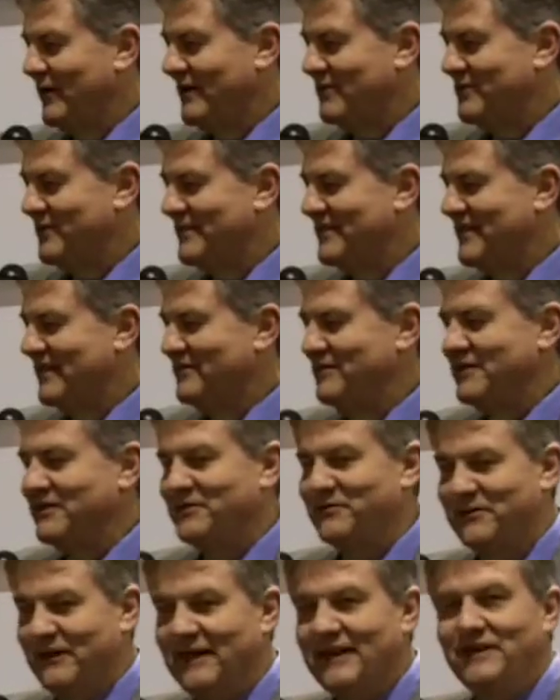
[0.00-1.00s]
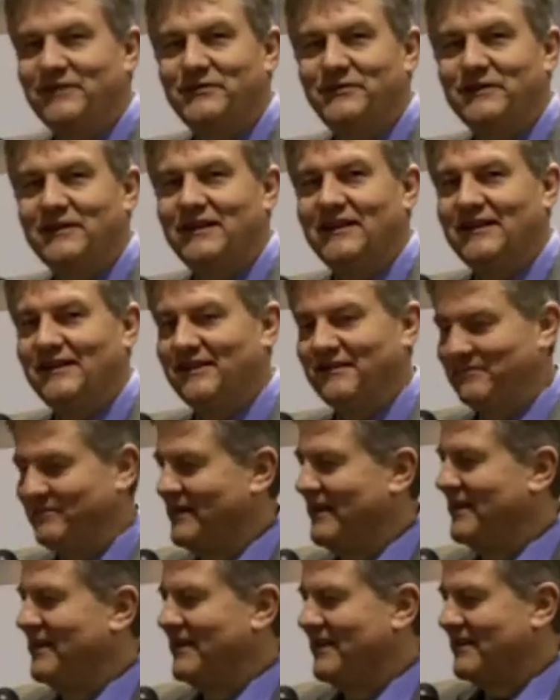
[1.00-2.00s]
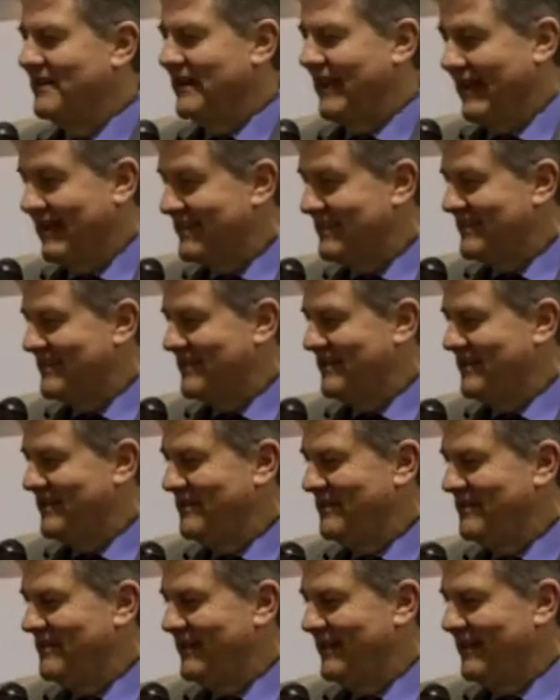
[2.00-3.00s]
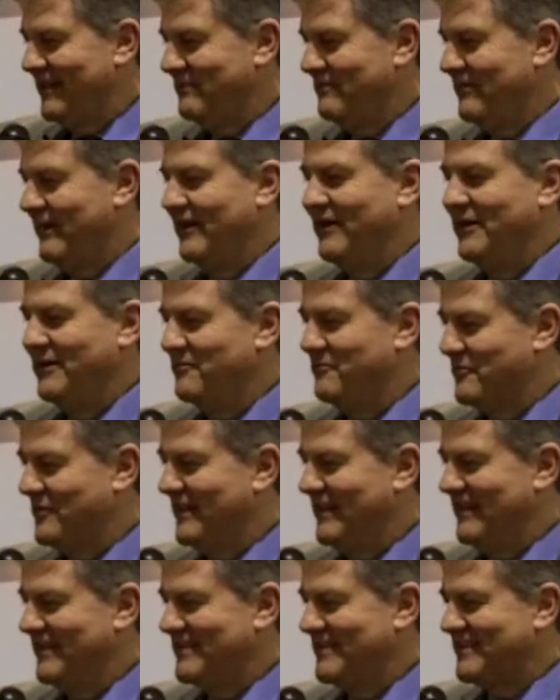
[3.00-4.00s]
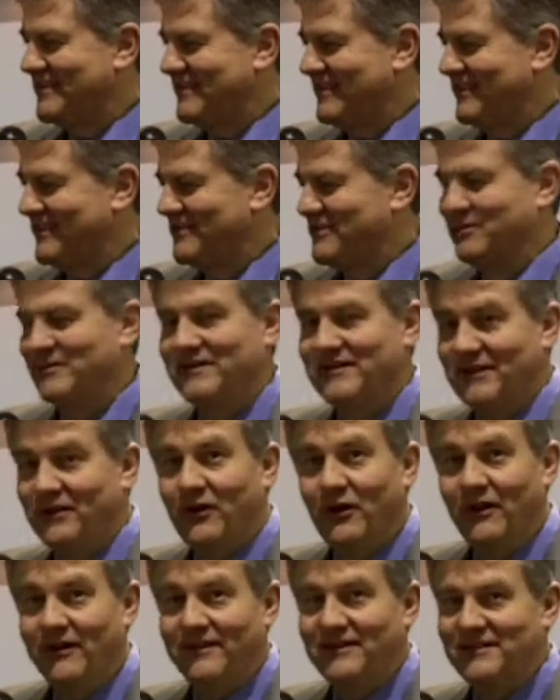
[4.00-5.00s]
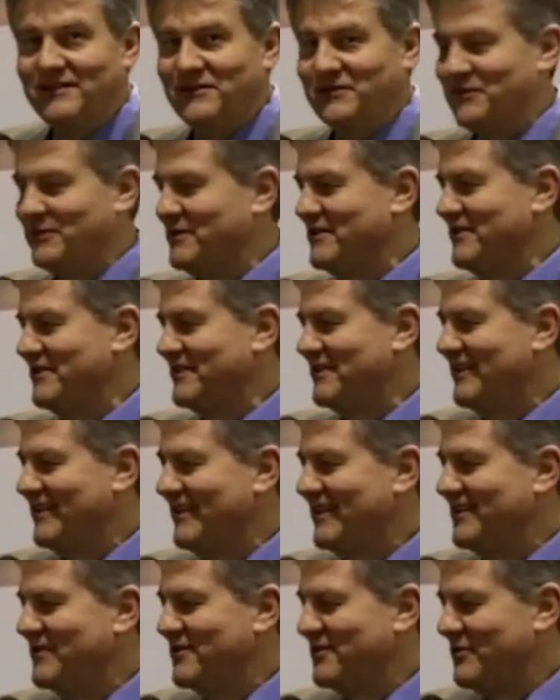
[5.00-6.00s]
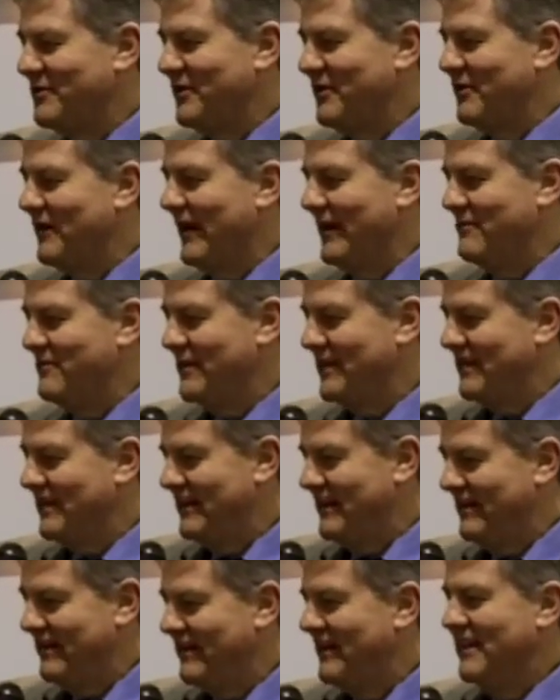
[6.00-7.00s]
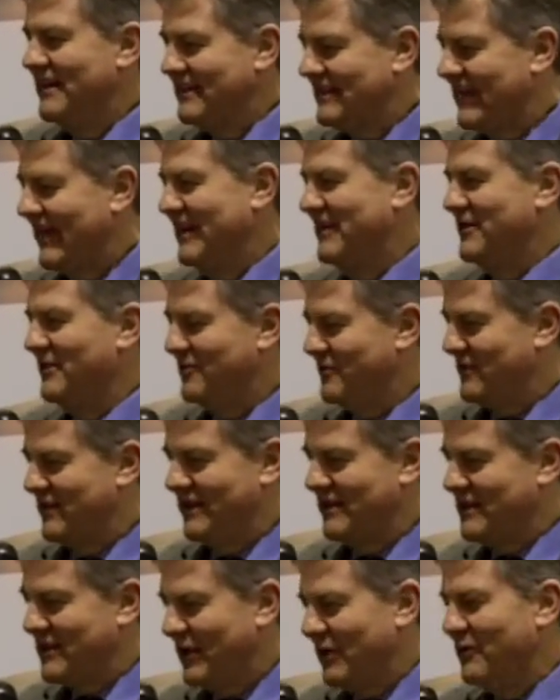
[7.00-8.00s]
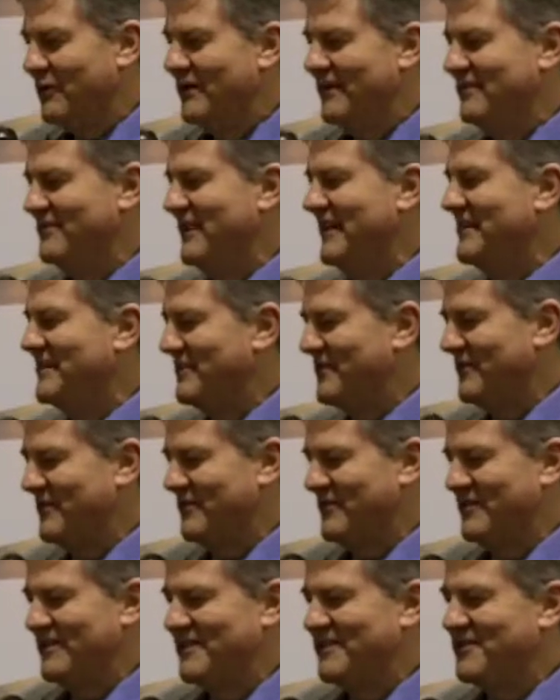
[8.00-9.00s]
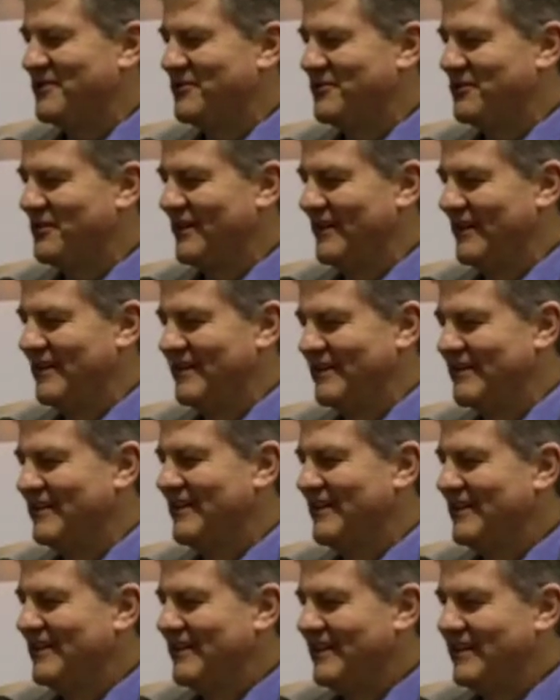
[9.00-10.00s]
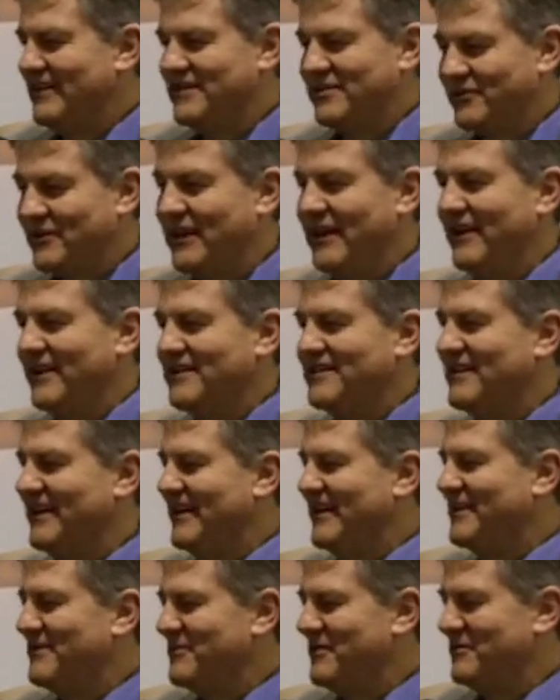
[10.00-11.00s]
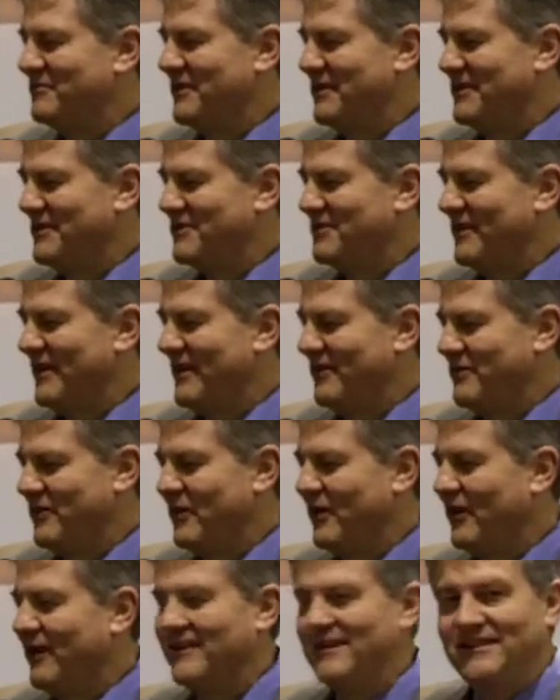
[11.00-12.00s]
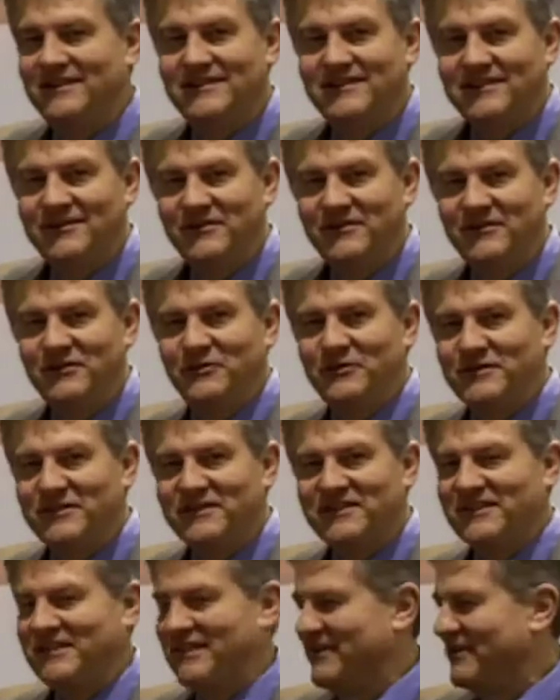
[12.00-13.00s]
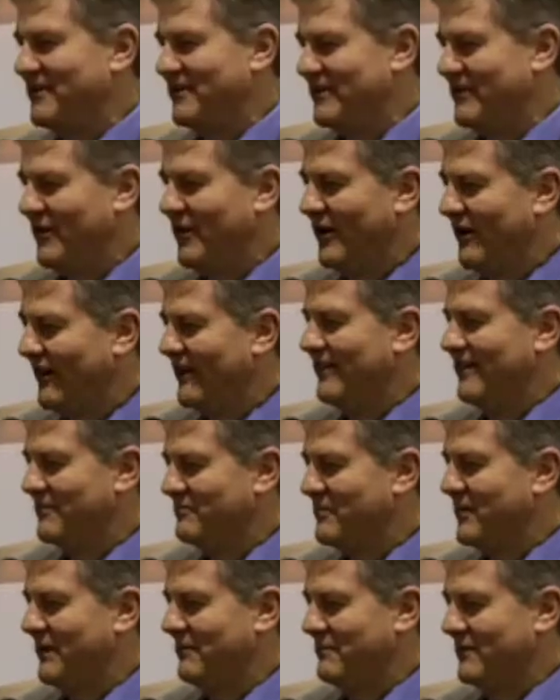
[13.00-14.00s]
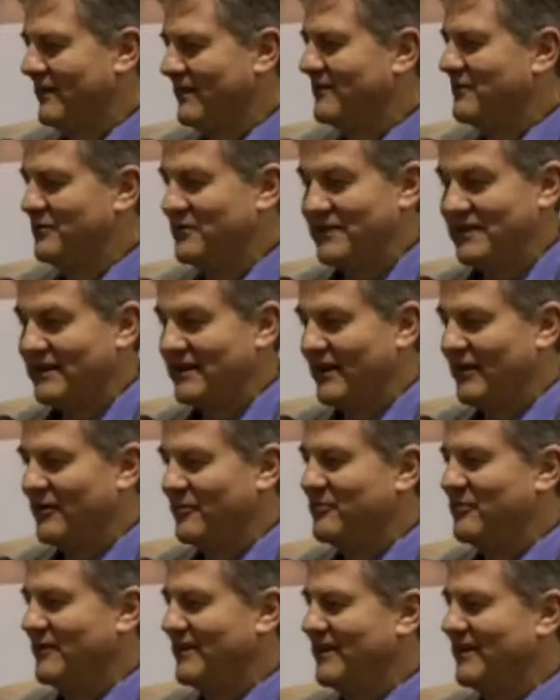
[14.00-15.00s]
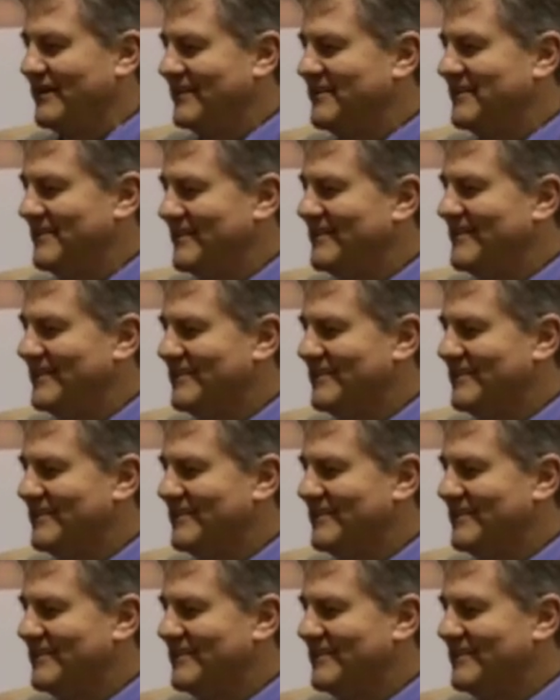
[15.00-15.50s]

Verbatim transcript: 275 guests here, I'm very impressed to see all these users, and as you know, I'm the kind of the co-inventor of this tool, and it's really exciting for me to have all these users here and all the people using our product.